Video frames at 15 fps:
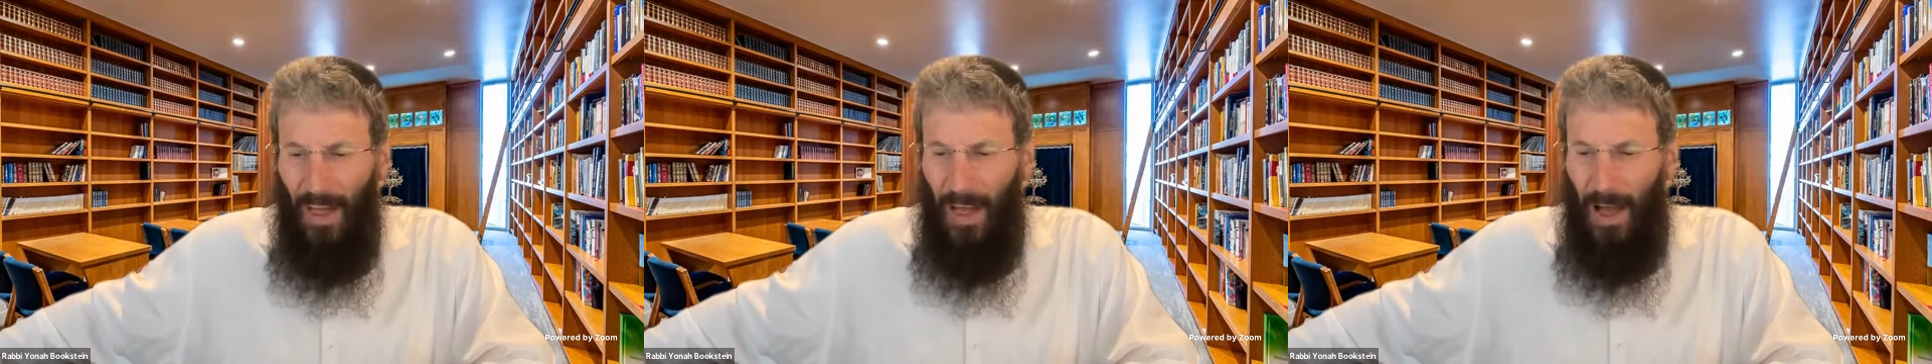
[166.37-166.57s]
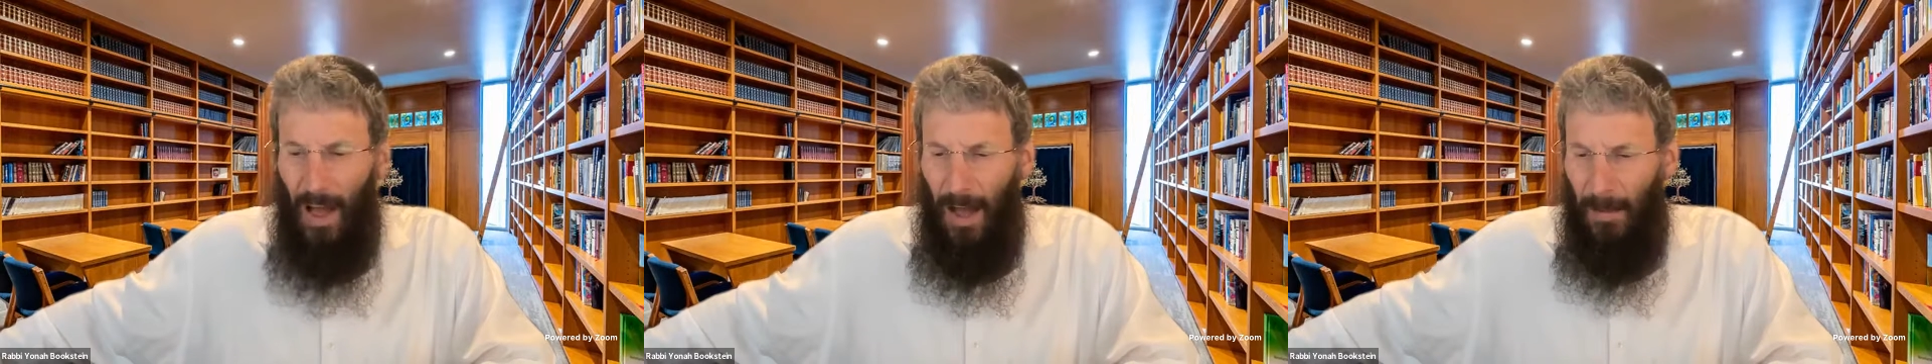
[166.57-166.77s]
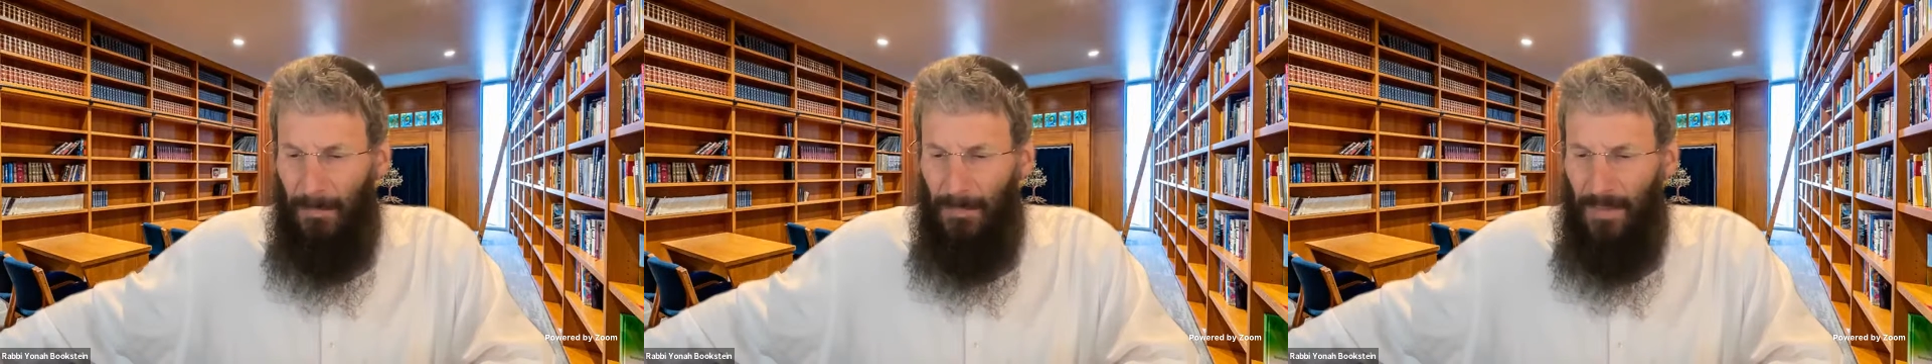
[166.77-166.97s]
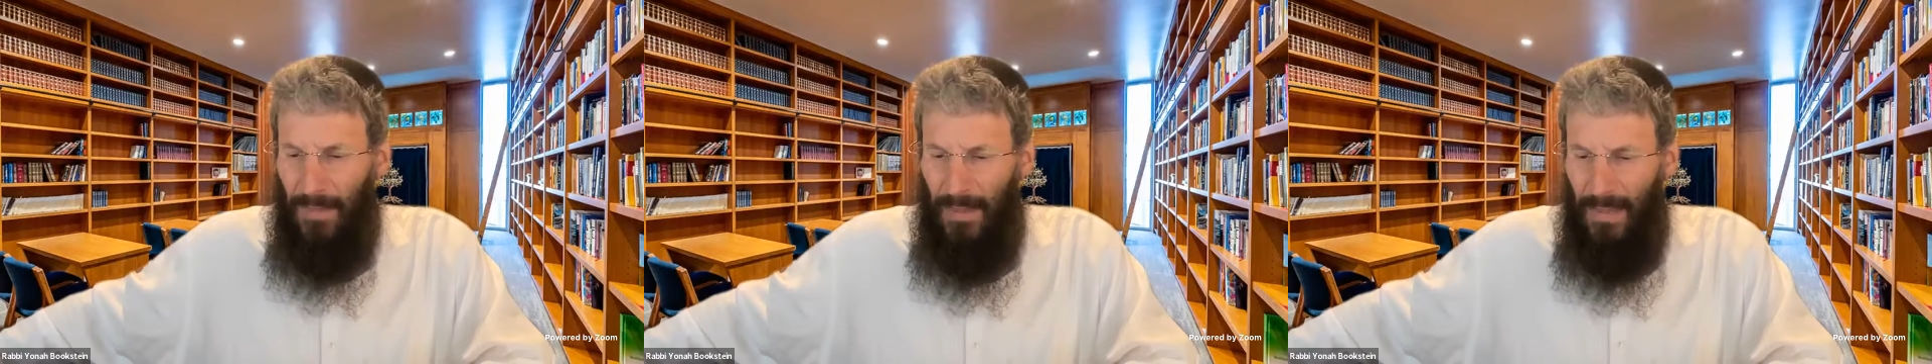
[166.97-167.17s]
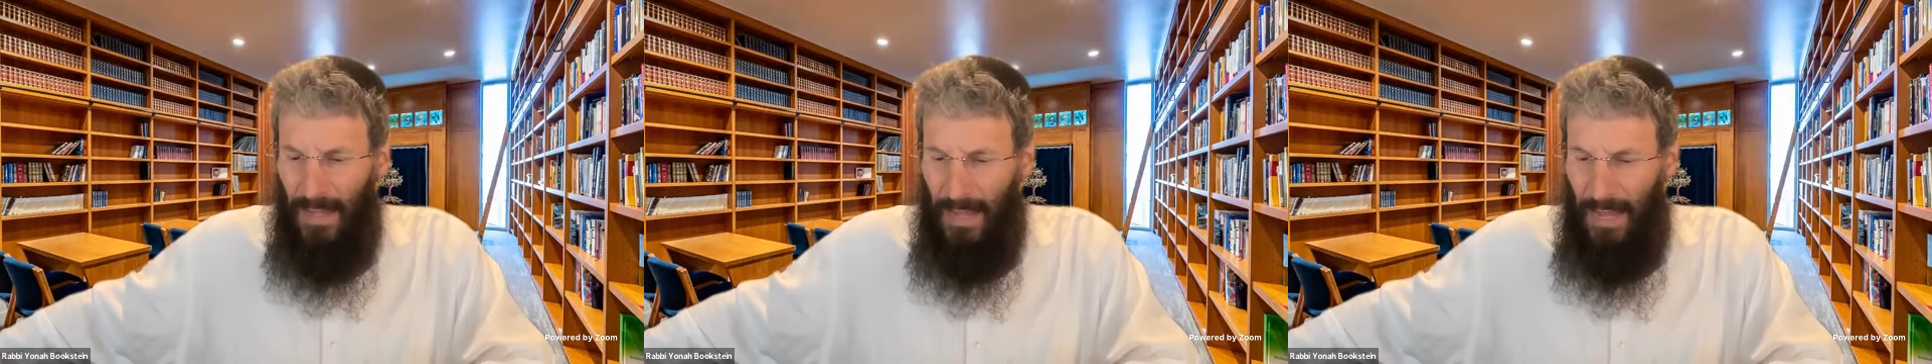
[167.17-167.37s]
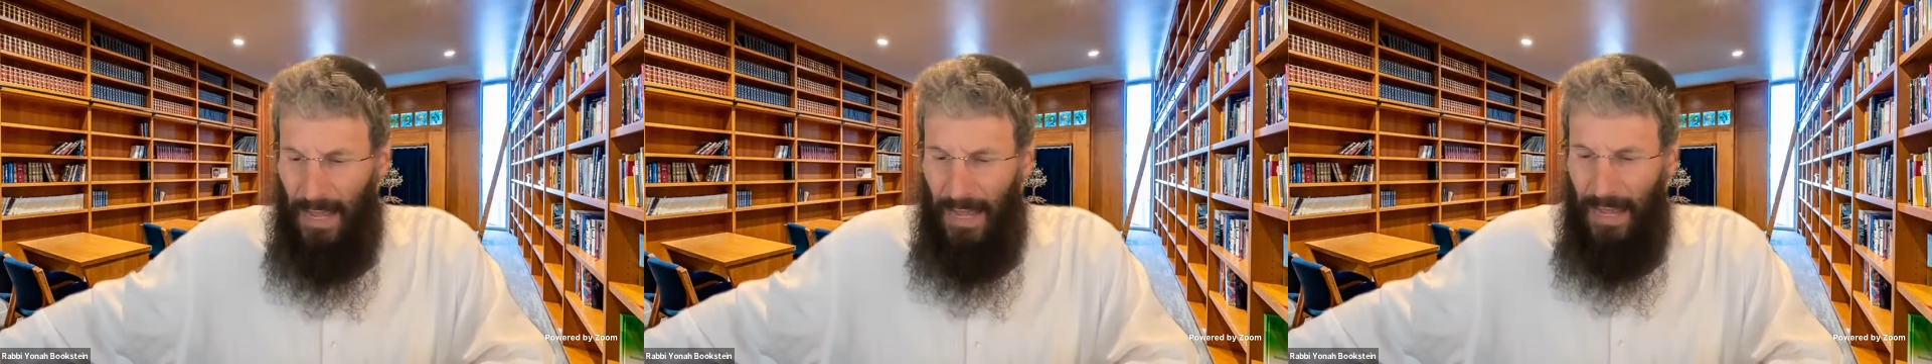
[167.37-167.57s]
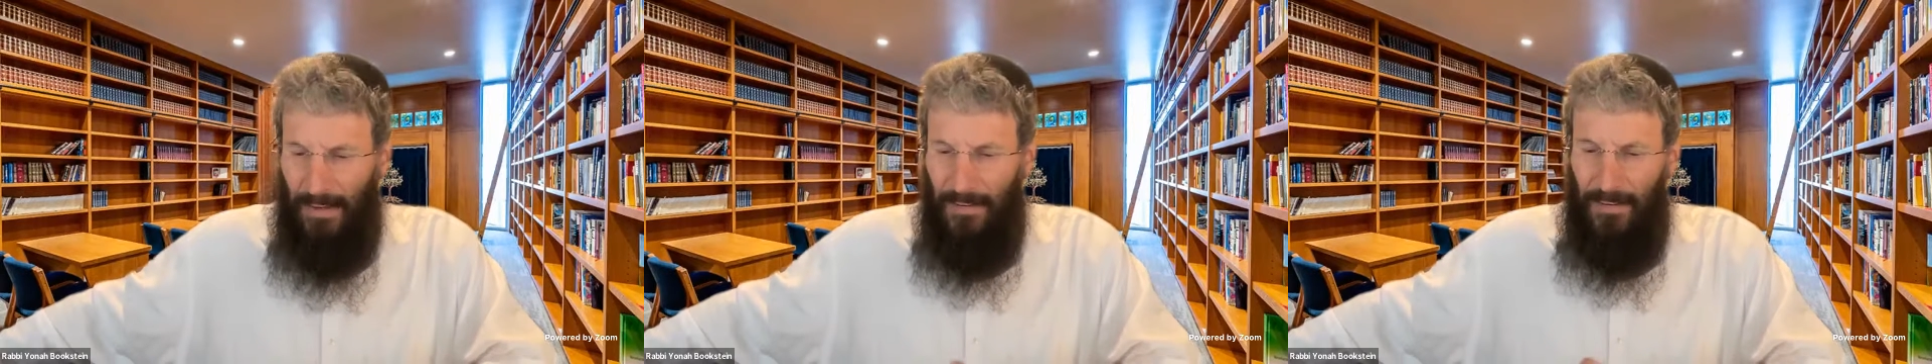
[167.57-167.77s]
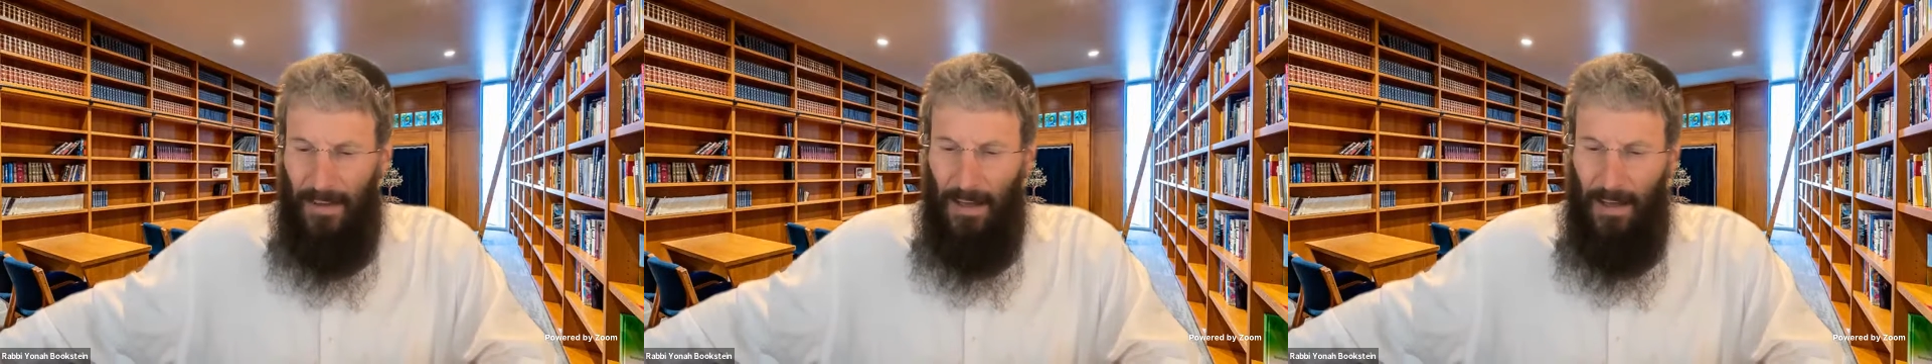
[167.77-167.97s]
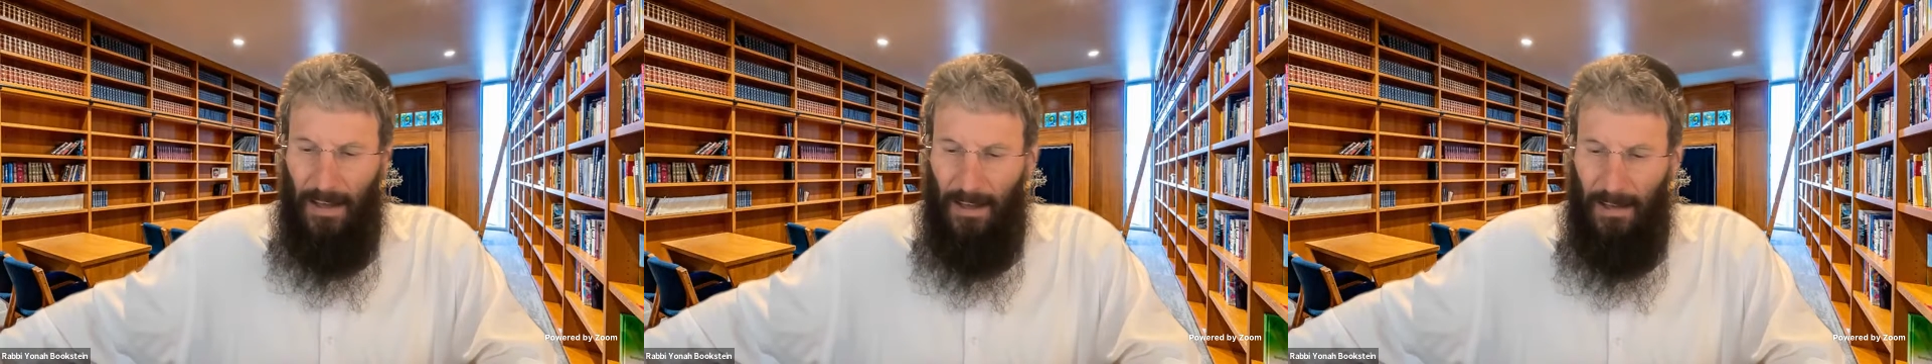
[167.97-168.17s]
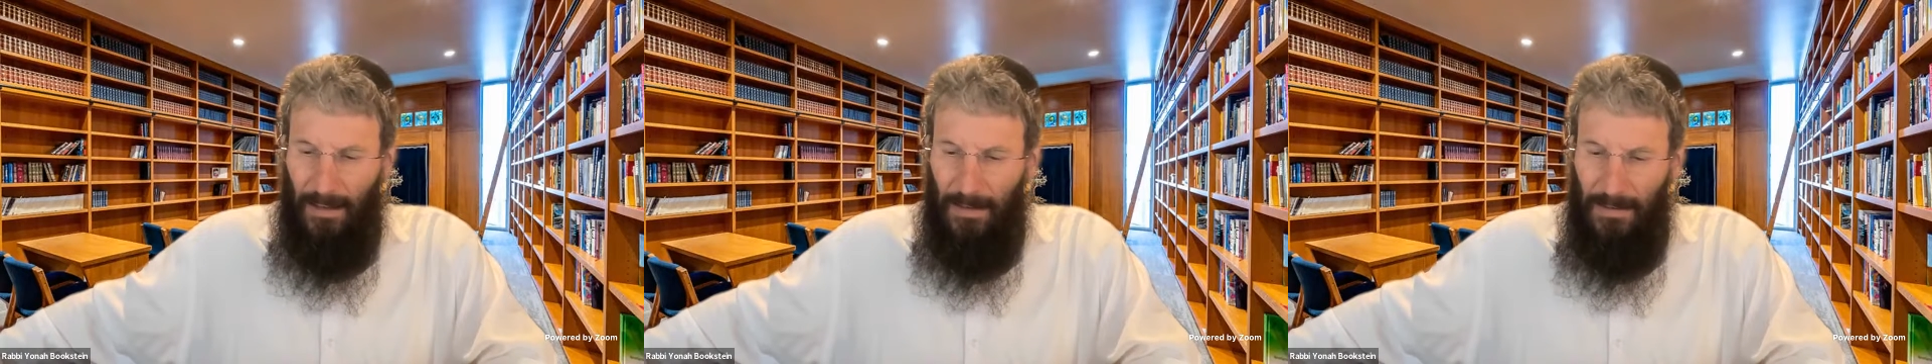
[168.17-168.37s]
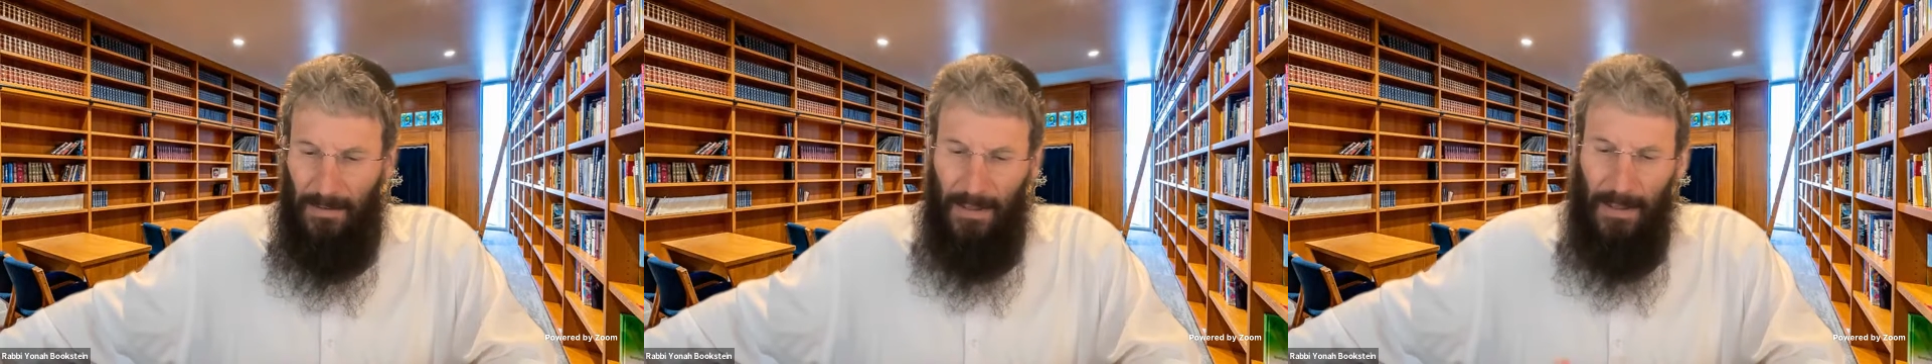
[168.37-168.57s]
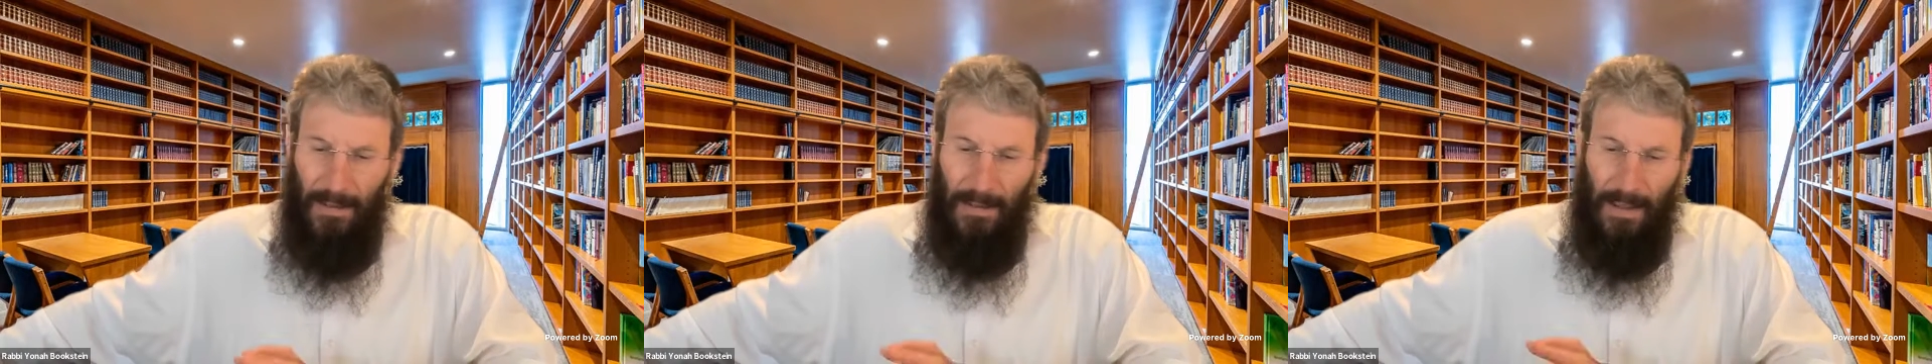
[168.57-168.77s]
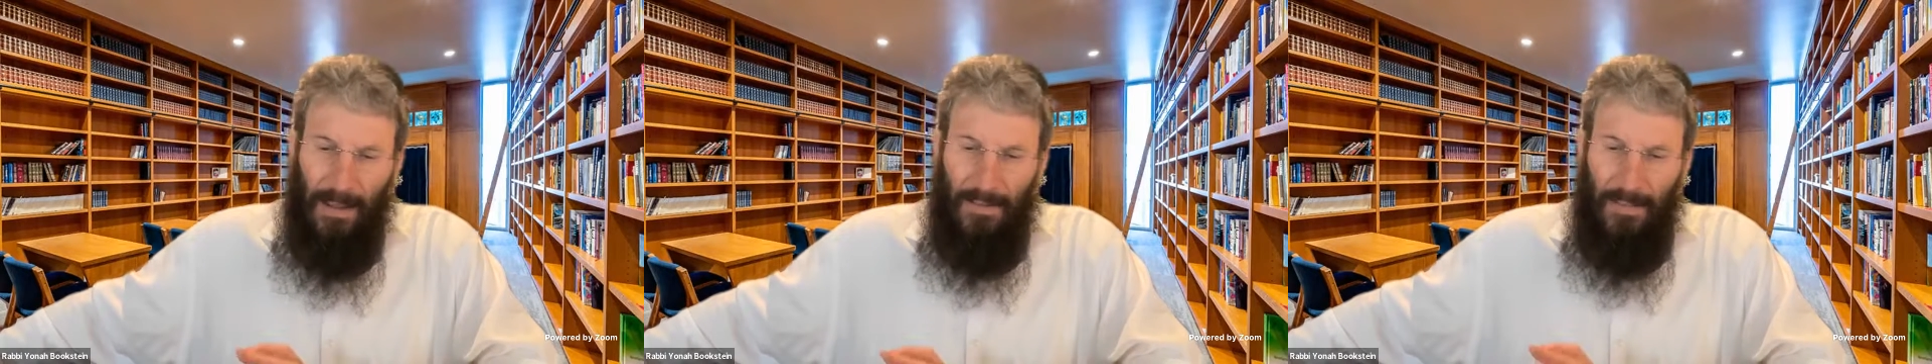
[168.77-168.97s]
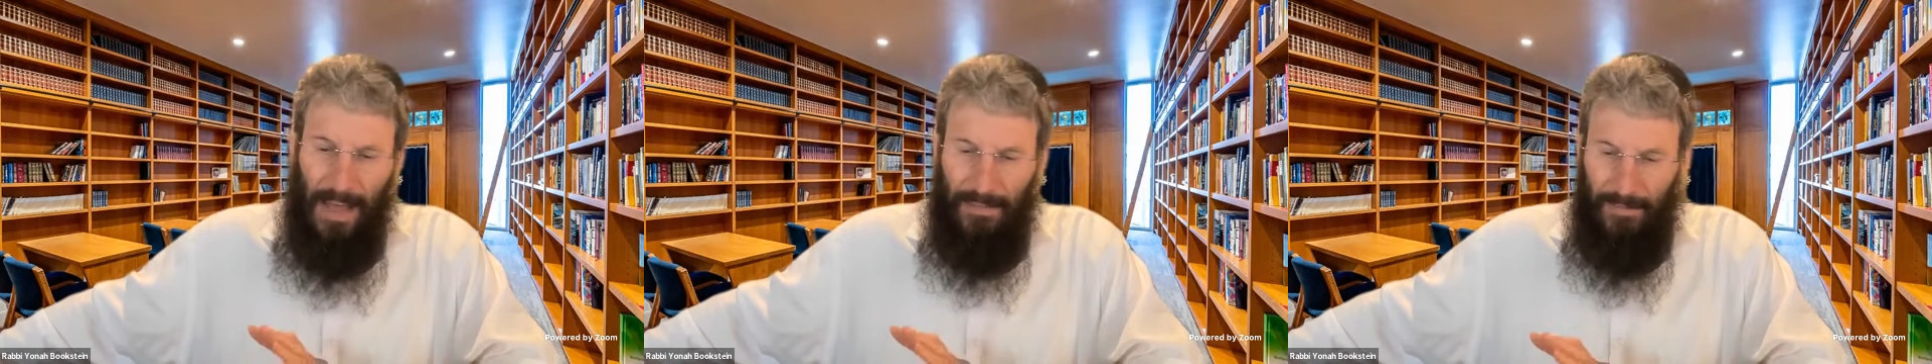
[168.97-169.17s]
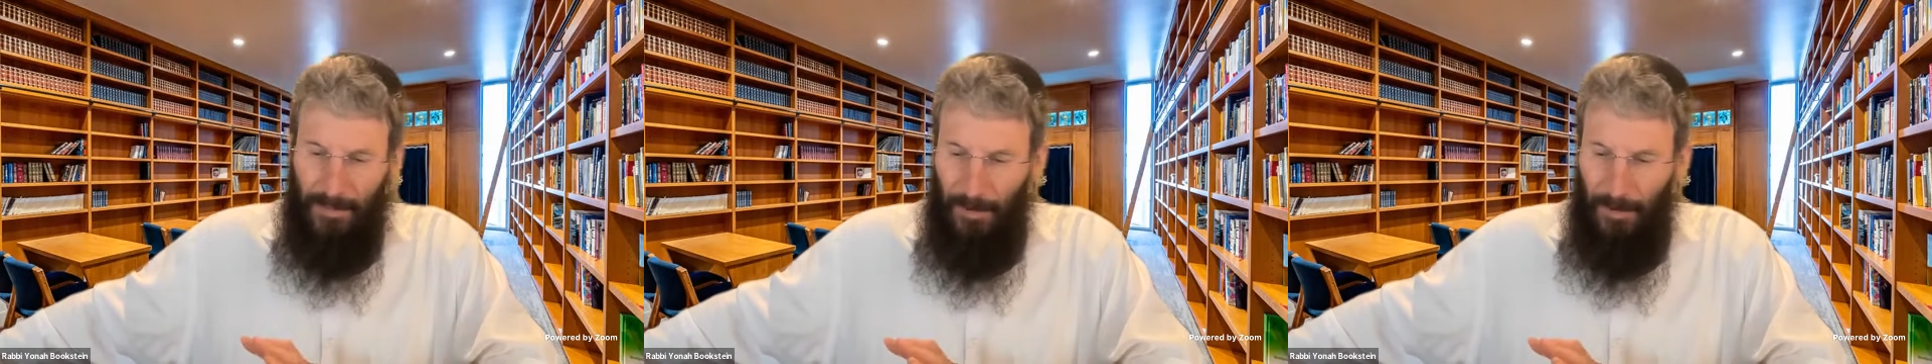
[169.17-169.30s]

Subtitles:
and that's